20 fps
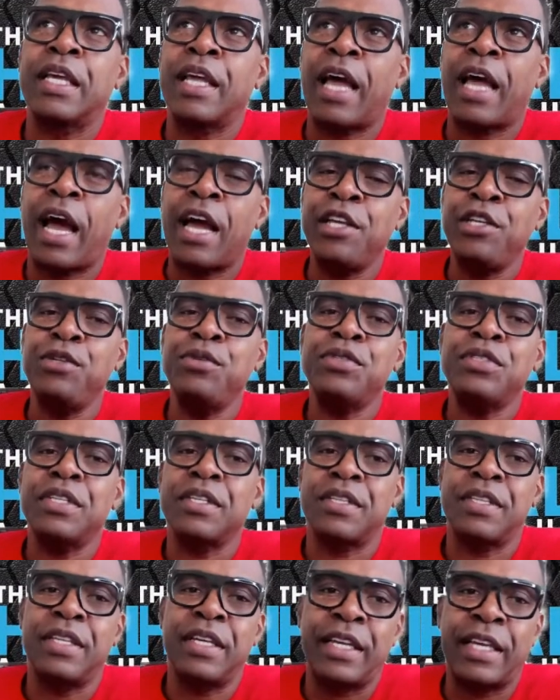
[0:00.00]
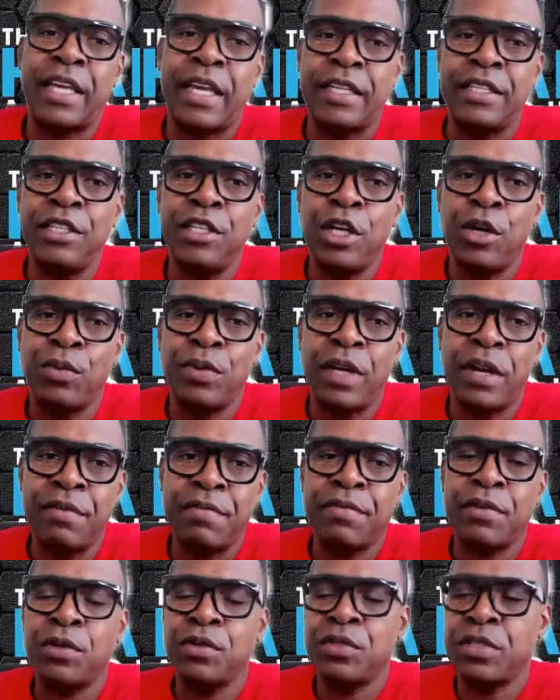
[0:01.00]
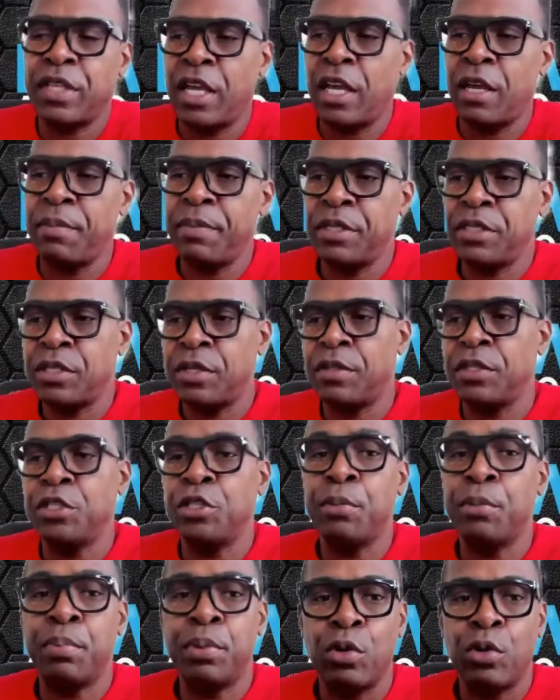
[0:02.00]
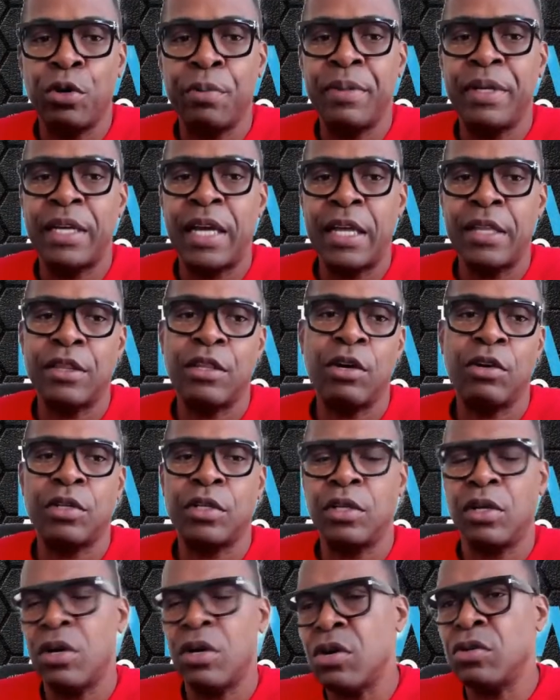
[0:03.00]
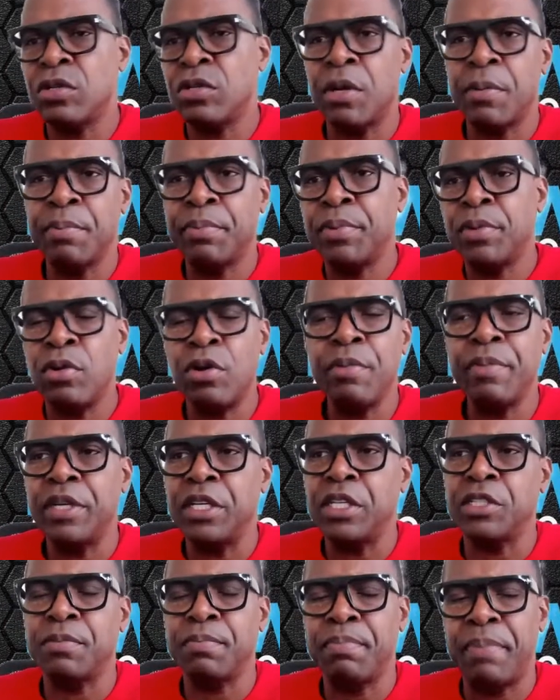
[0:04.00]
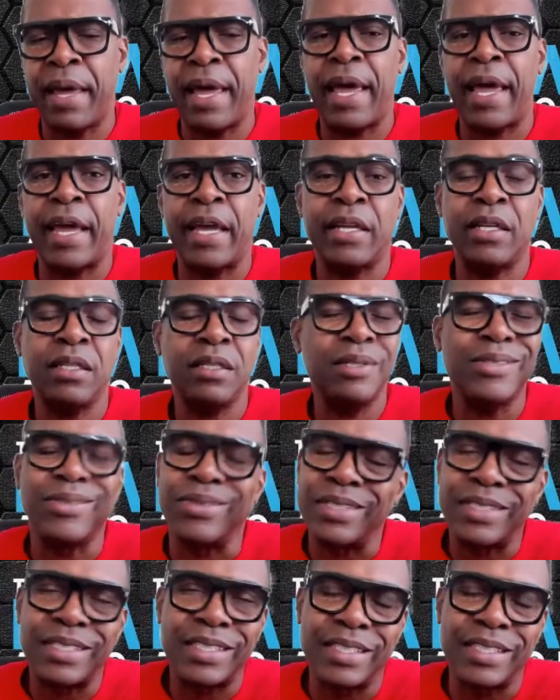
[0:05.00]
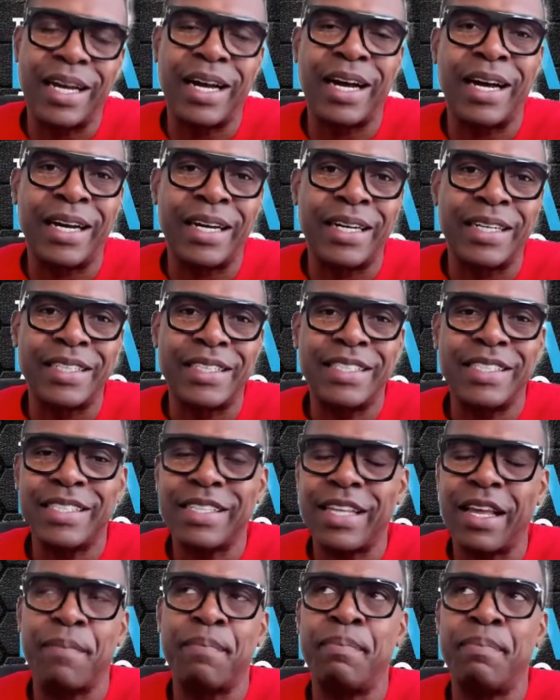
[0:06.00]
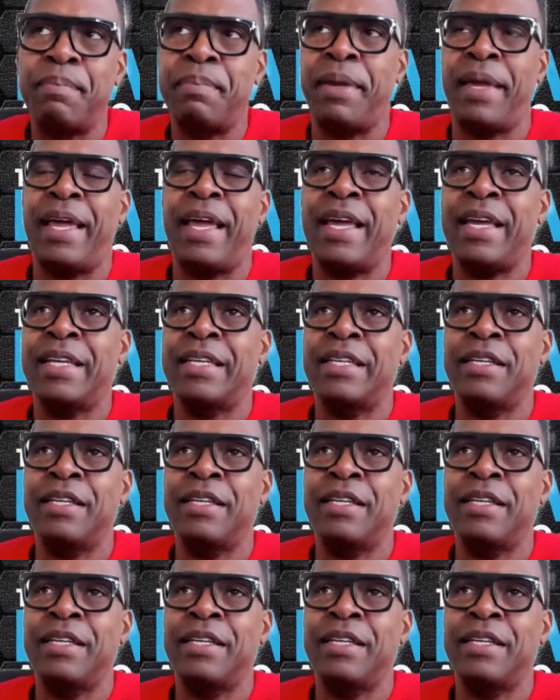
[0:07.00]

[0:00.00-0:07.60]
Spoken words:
I used to think it, when I first came into the deployment, I thought that, the employment is bad. No, it's not. It's not bad.